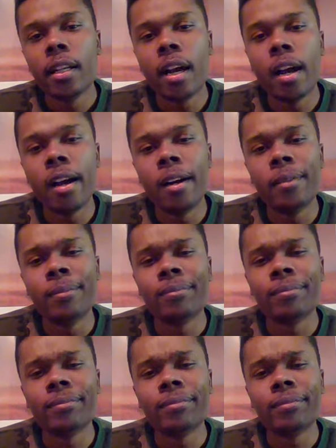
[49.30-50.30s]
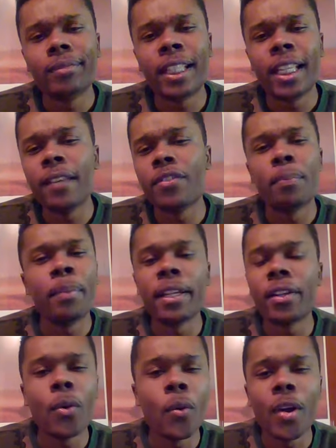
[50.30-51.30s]
um, gives
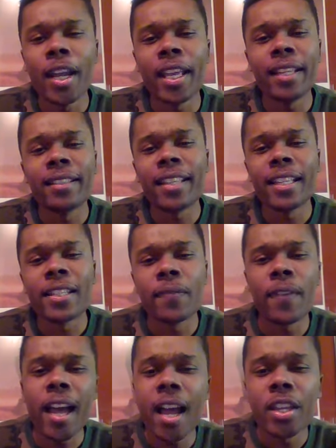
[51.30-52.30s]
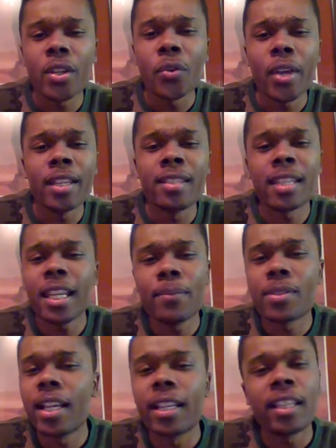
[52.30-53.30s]
Bitcoin its value? It
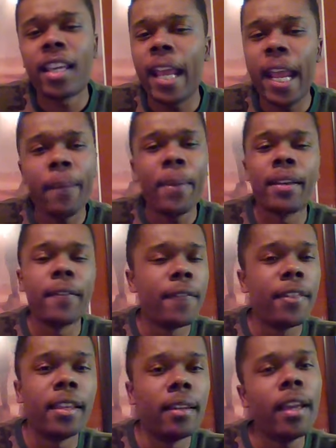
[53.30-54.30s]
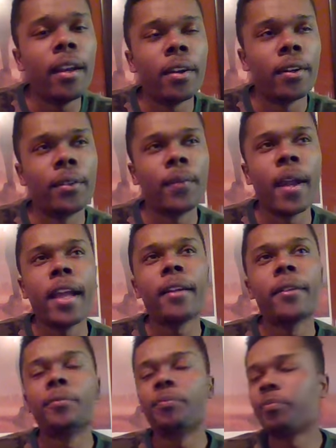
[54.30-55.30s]
seems like it came out of thin air." right?
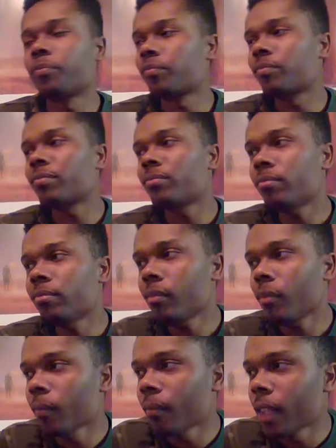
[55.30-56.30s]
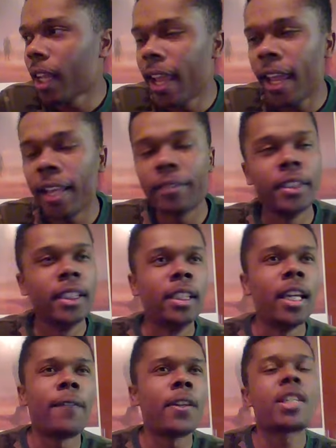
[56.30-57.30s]
And
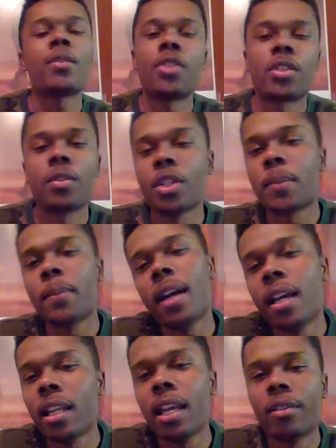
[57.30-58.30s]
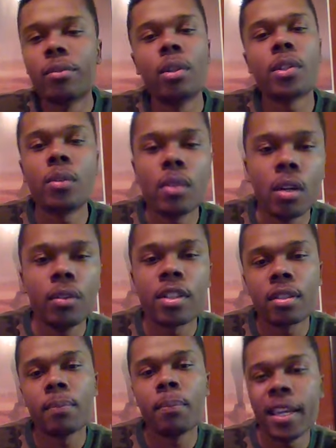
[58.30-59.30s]
at first, I was just going to respond like, well, you know,
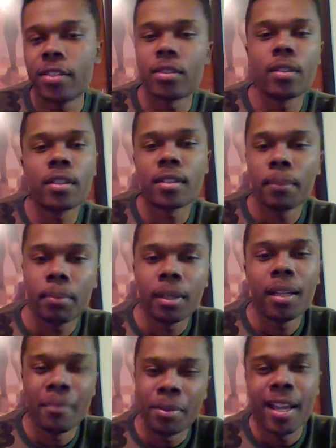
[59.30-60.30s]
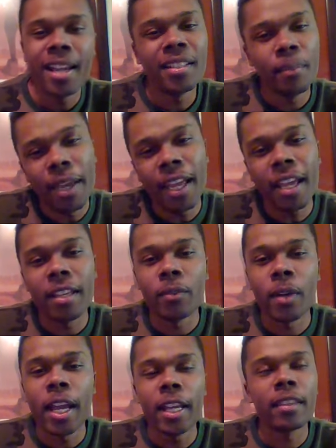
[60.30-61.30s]
it's based on supply and demand,
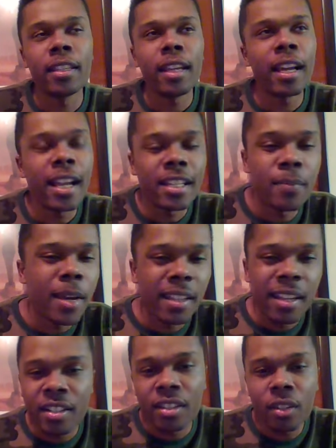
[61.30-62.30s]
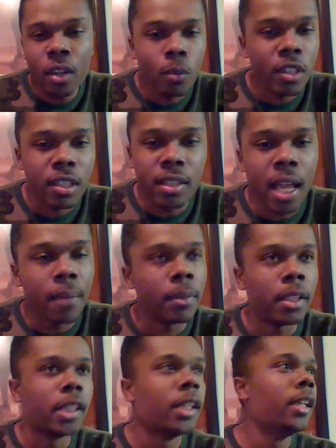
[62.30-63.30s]
right? Then I got to my next which stopped
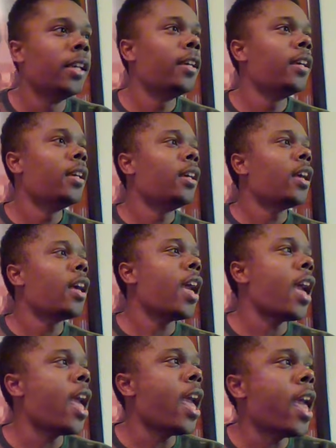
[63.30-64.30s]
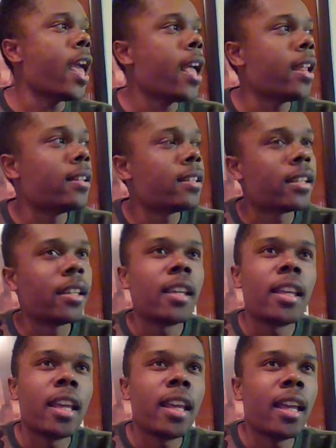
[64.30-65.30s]
me. And
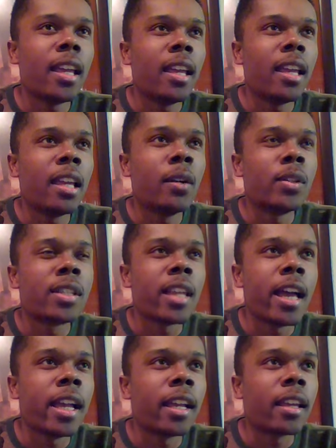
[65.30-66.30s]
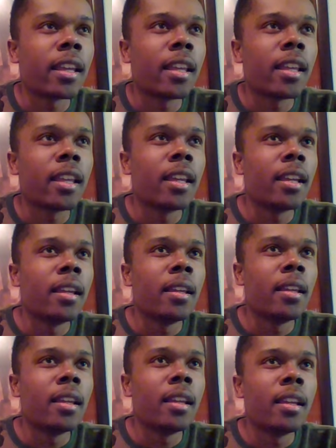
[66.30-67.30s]
it was like,
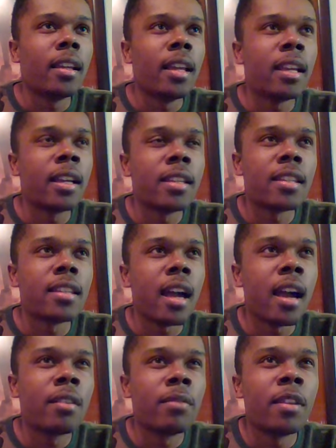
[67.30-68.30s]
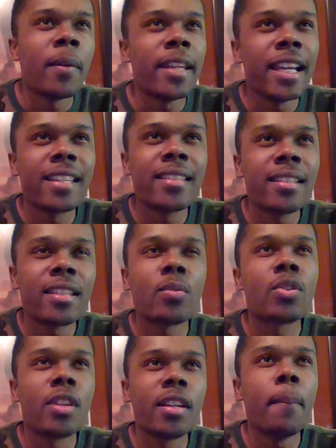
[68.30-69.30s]
because my next sentence
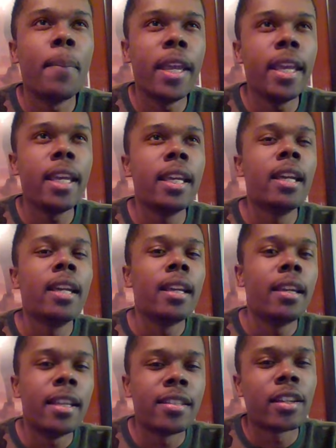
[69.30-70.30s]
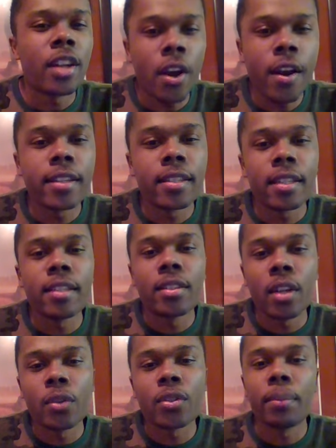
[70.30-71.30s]
was going to be, it's a currency,
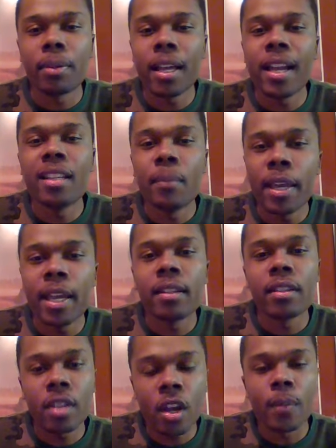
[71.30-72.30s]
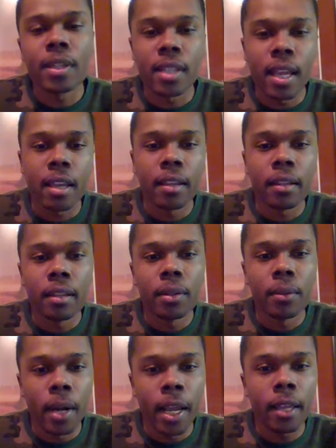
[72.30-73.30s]
so supply and demand determines that,
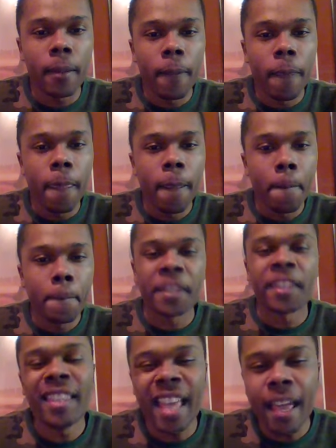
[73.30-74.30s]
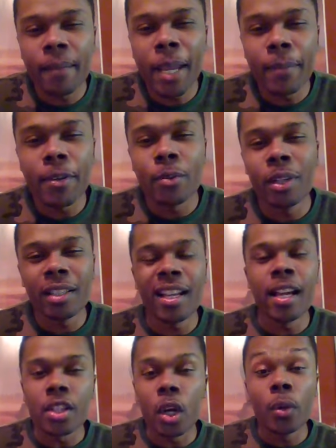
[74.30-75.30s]
right? But then that made me
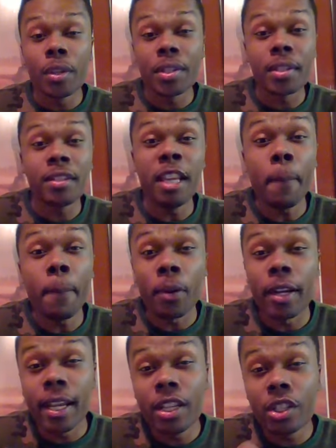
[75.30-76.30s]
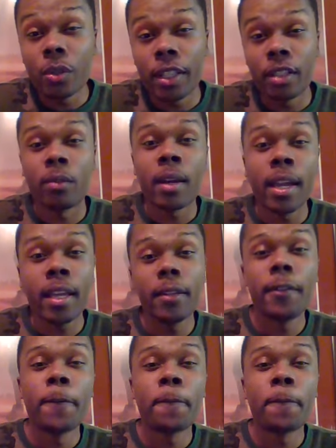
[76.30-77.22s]
realize, oh, there's a deeper issue here, right?